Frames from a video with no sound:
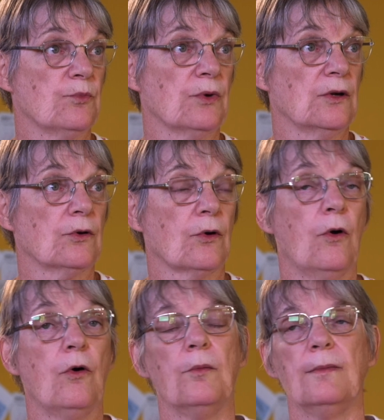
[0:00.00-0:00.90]
bring her
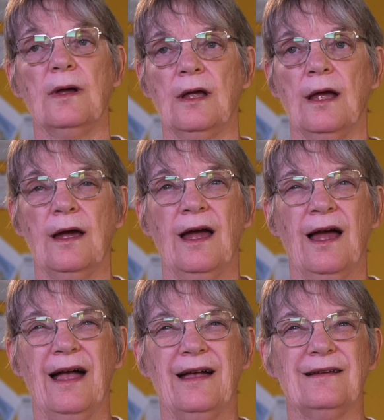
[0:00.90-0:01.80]
home.
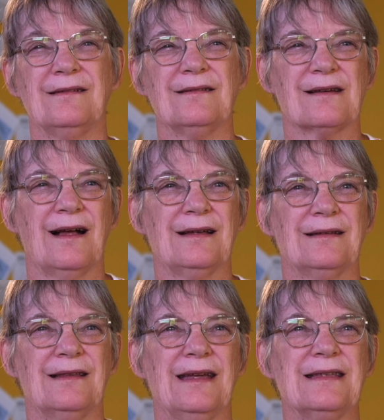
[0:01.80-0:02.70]
And
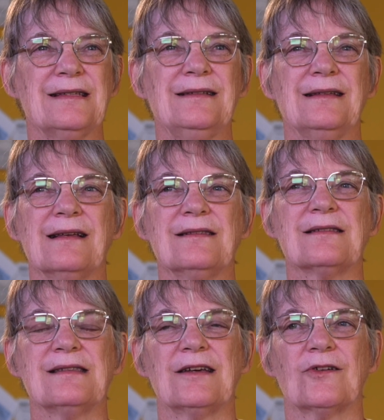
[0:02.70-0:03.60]
they didn't
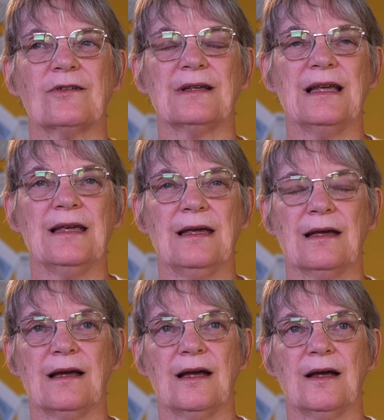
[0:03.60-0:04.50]
necessarily
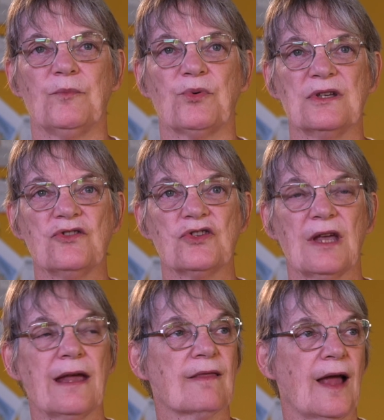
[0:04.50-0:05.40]

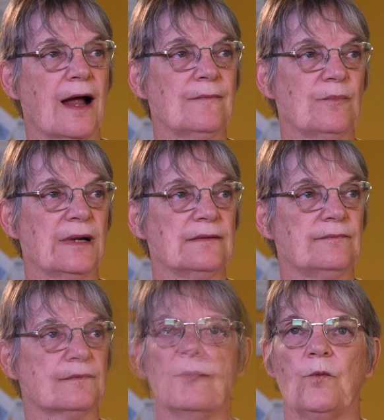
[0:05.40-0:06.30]
appreciate that, but
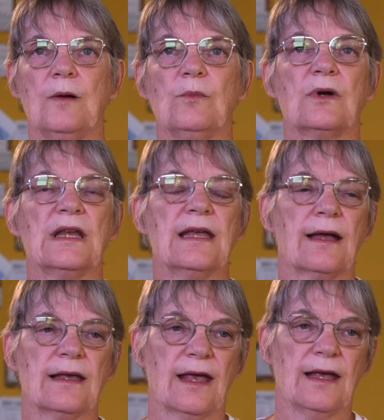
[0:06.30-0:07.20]
one morning
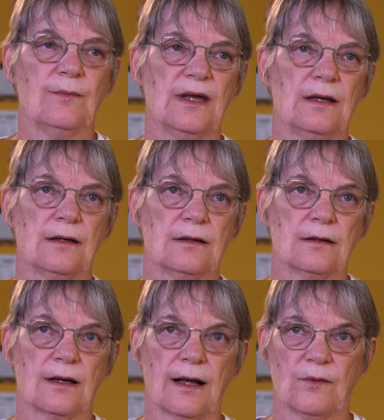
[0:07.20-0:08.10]
I came in,
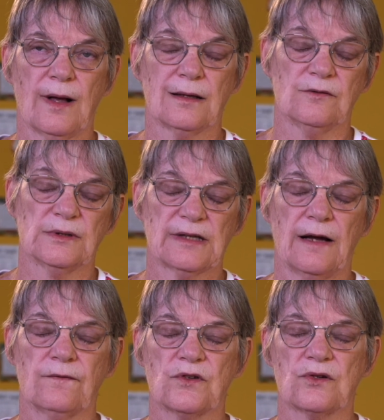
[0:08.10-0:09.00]
it was
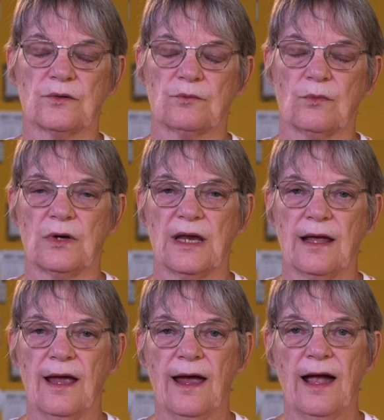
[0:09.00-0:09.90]
after
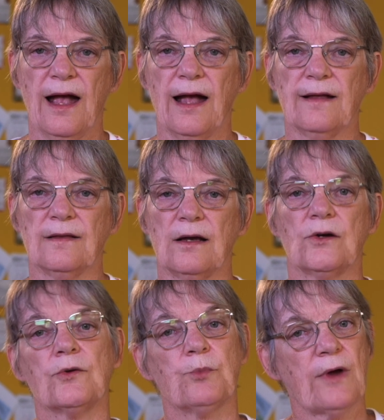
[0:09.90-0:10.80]
morning, and
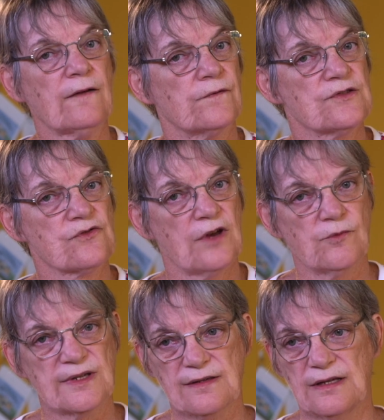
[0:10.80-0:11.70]
her breakfast tray
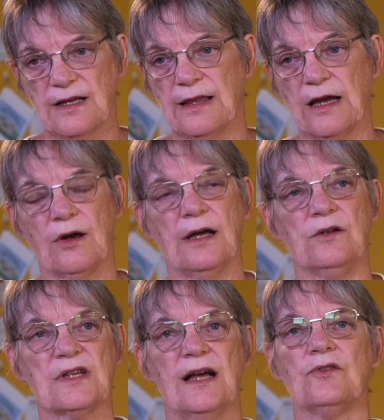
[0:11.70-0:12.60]
was sitting there
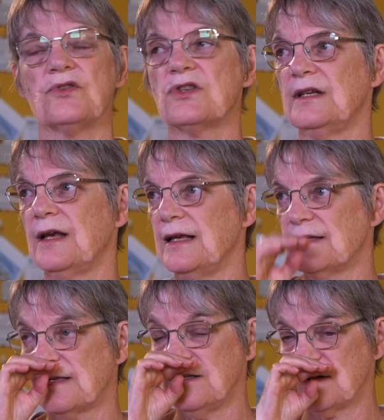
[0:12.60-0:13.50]
untouched, and I
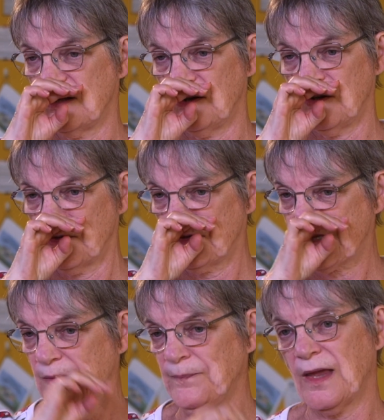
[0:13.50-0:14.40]
said to the
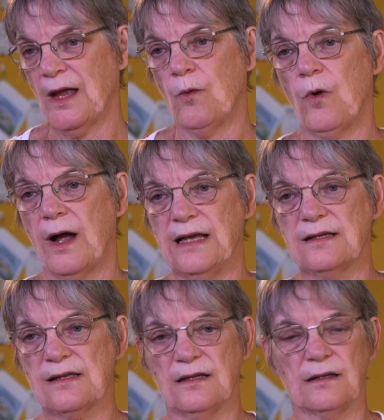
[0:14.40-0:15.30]
nurse, why
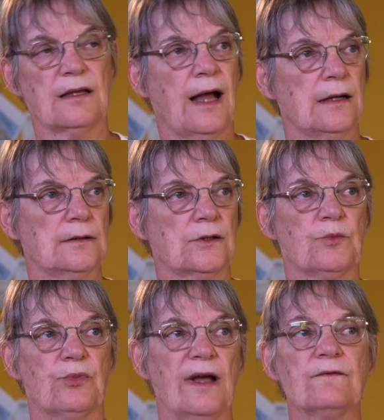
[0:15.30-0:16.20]
is it that her
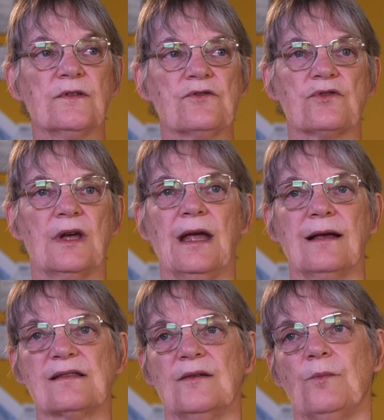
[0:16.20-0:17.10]
breakfast tray
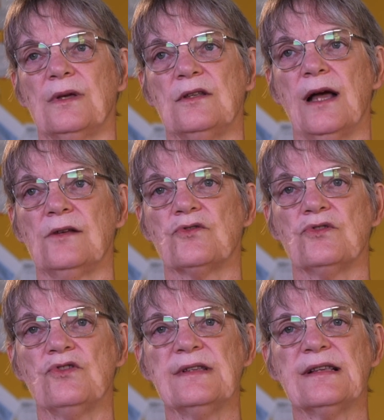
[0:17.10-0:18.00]
hasn't been touched?
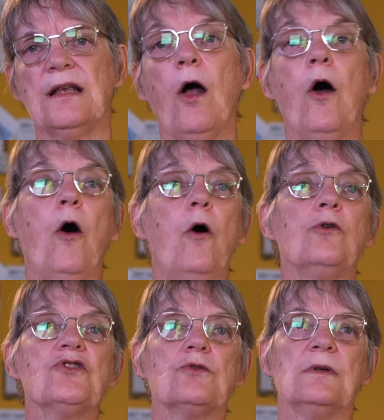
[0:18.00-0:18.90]
And she said, oh,
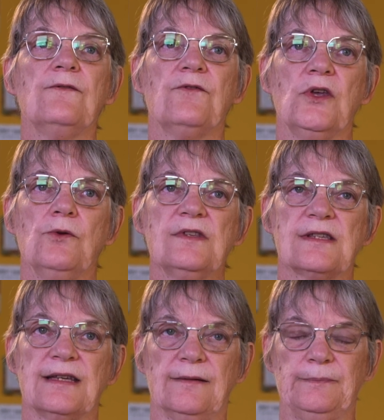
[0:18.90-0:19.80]
she
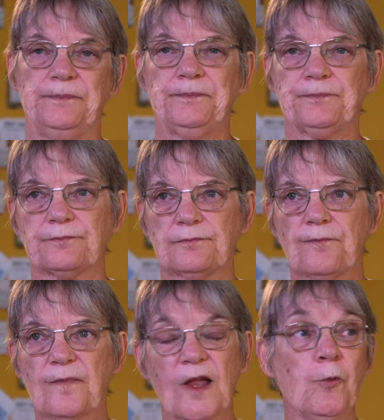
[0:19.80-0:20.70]
refused it,
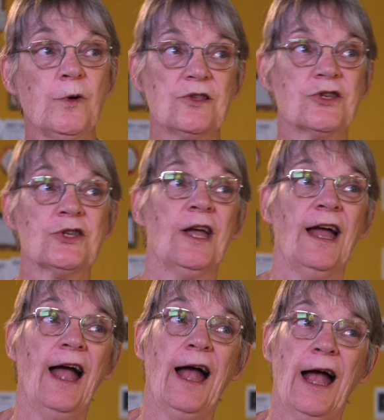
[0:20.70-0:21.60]
which,
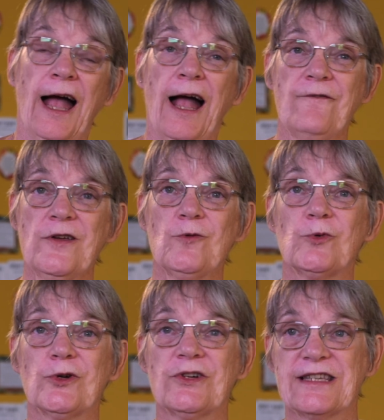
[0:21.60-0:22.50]
having
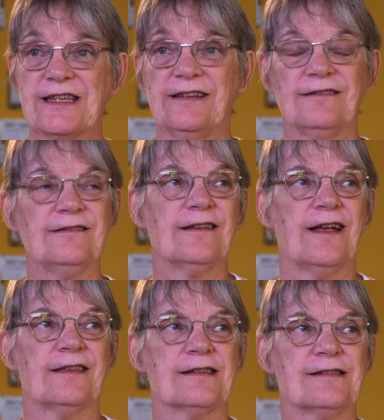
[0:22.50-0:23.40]
worked in
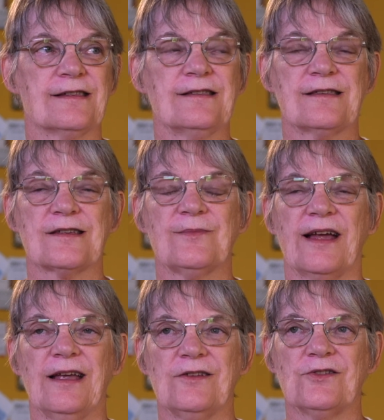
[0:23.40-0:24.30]
the system,
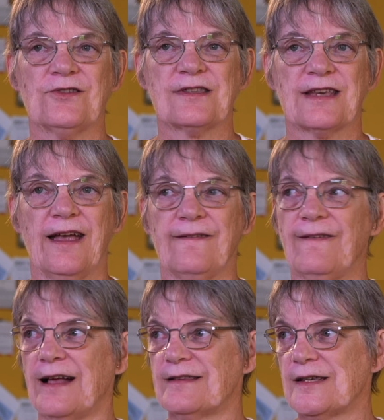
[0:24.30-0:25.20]
I understand
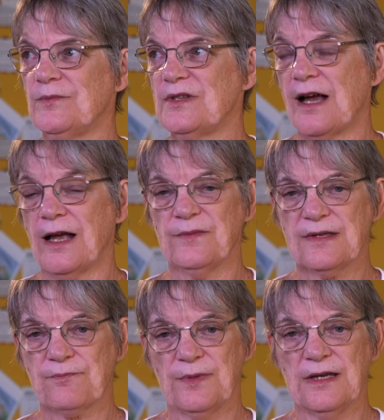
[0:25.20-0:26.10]
that
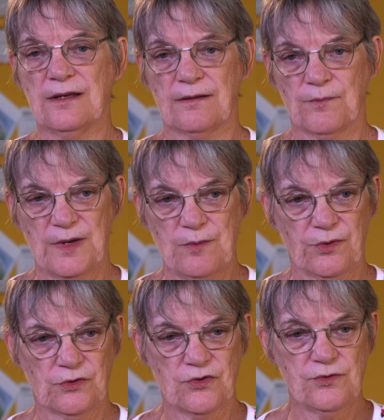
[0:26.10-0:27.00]
sometimes
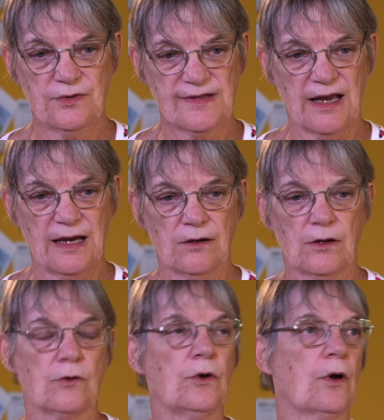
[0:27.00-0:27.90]
people do say,
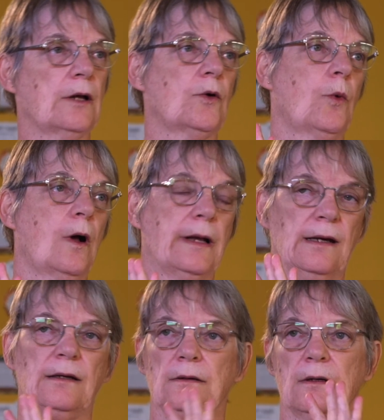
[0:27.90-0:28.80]
no, I don't want
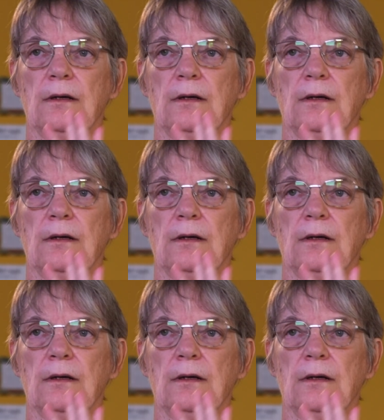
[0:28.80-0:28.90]
it.